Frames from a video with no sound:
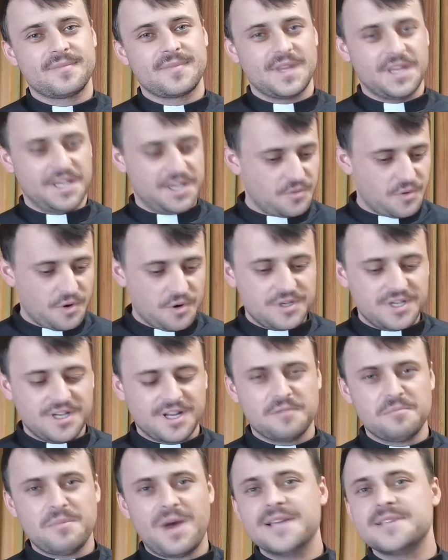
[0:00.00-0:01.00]
He wrote
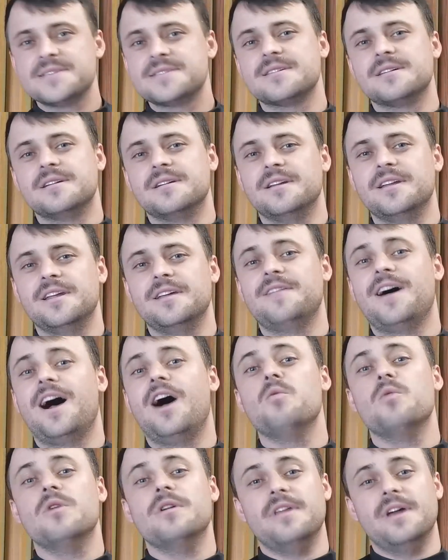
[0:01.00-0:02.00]
down my sin if I
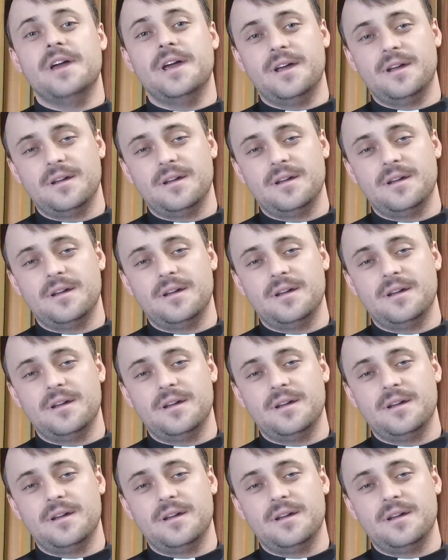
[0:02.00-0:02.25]
were there.